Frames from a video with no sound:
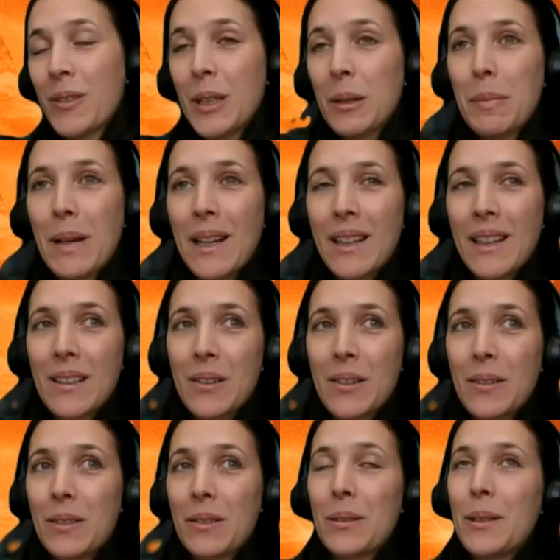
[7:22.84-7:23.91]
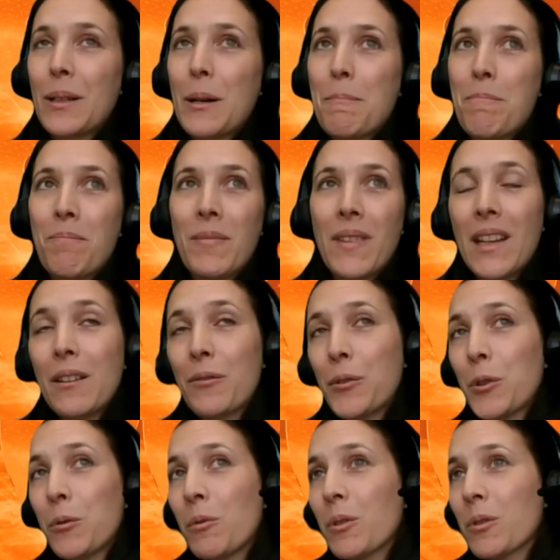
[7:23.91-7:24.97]
feedback is
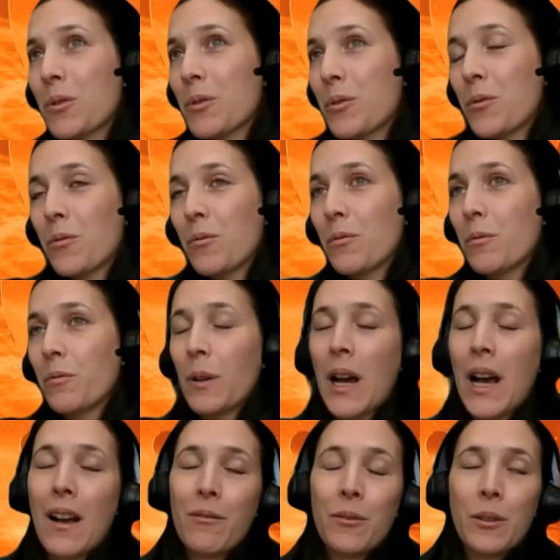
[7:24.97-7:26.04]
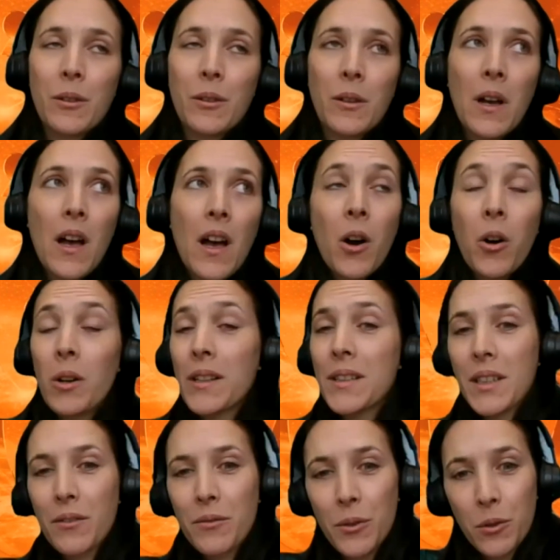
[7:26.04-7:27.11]
if you want to have a
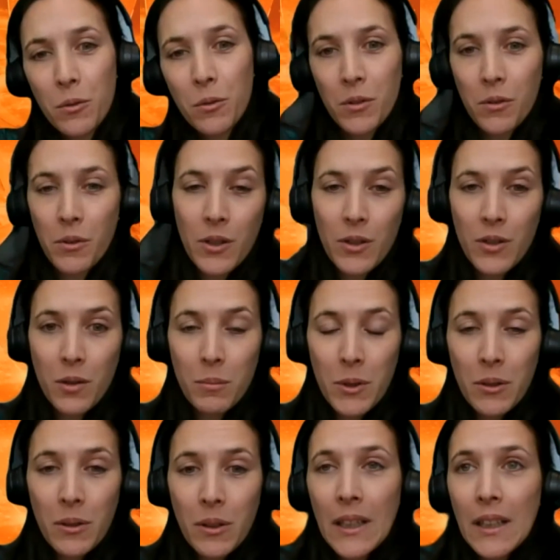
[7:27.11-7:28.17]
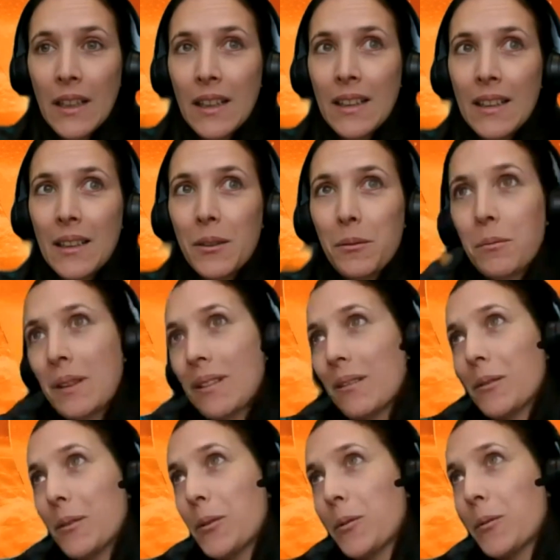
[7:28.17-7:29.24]
holistic view on your customer,
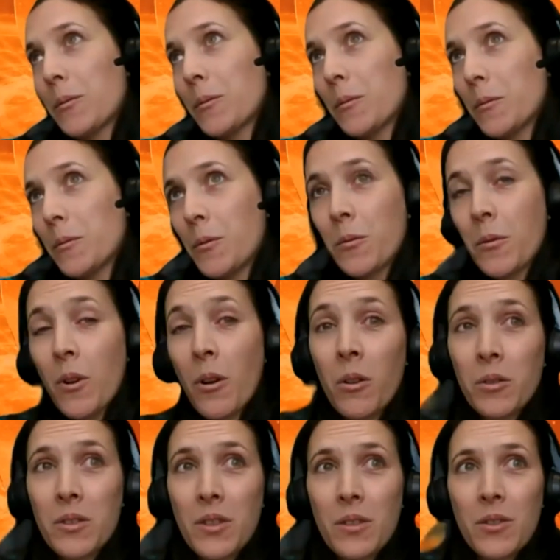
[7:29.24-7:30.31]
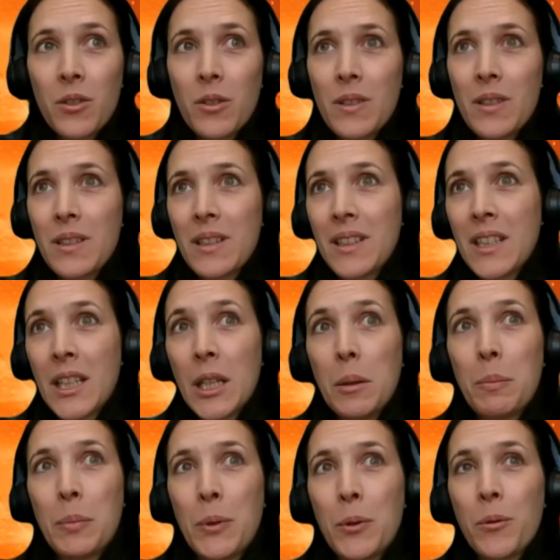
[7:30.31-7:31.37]
well, you can't just
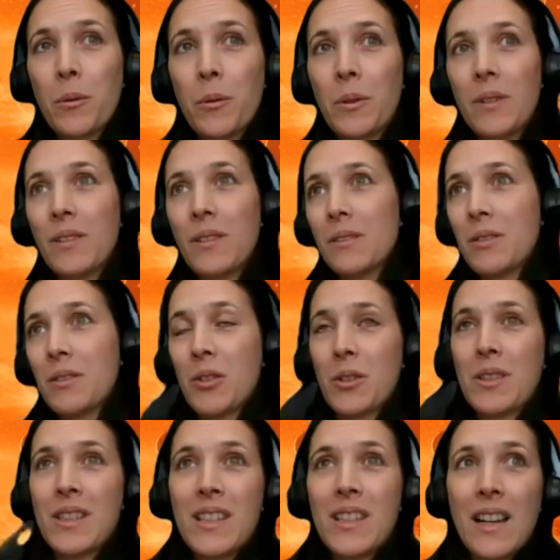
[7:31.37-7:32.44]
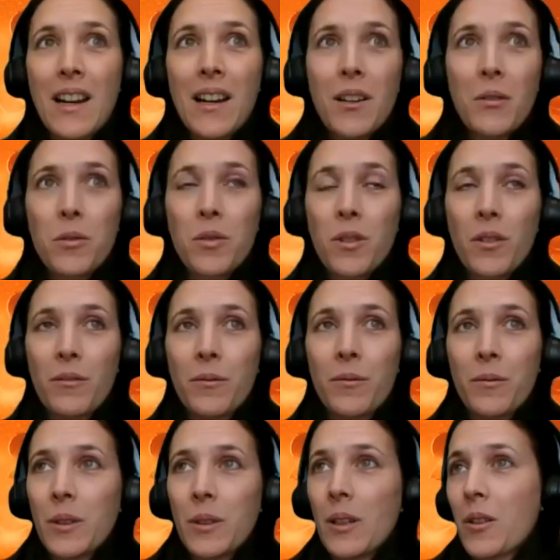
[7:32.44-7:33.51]
keep your just silos of
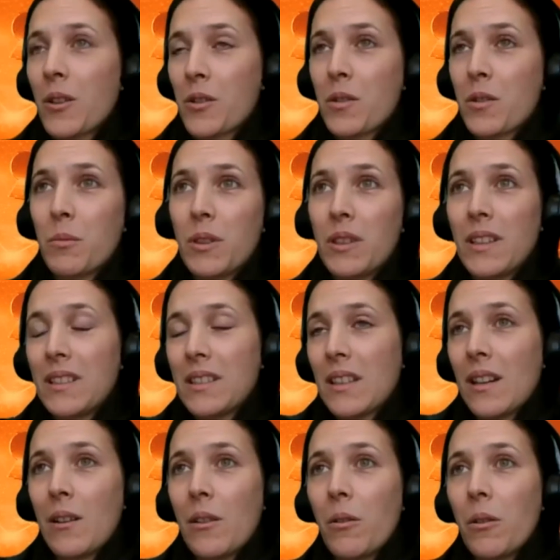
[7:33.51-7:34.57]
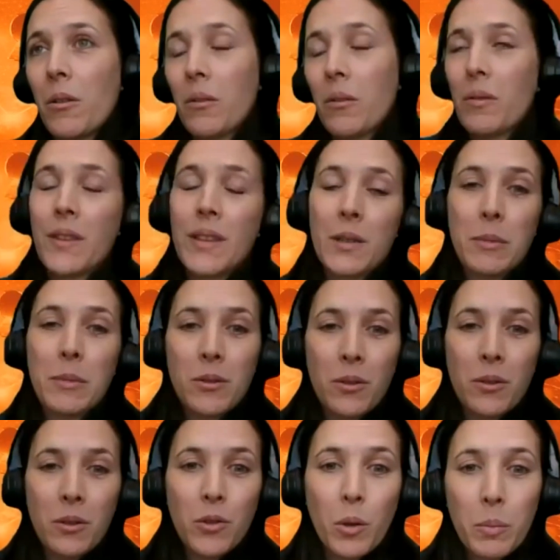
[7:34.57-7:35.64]
customer data on this
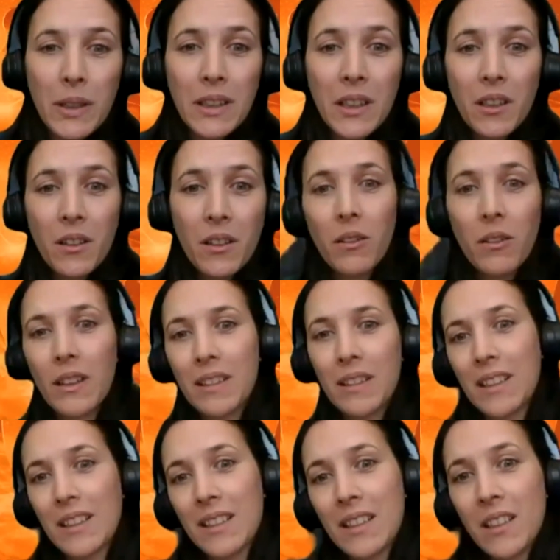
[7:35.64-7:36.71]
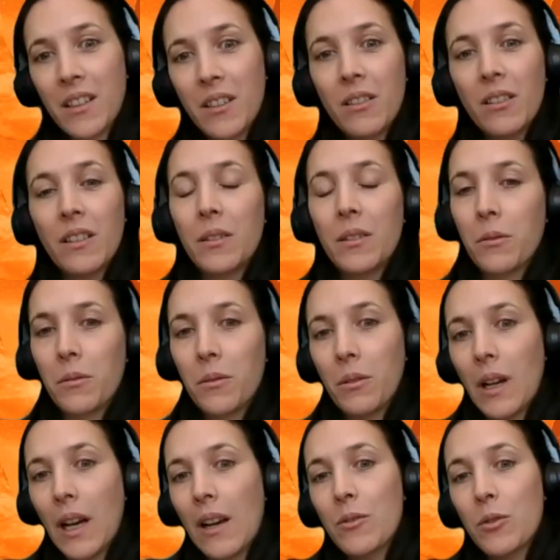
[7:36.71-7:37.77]
particular topic here and this here.
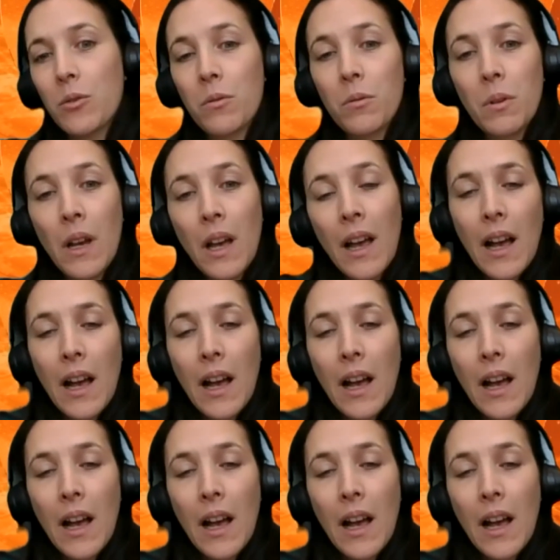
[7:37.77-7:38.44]
You have to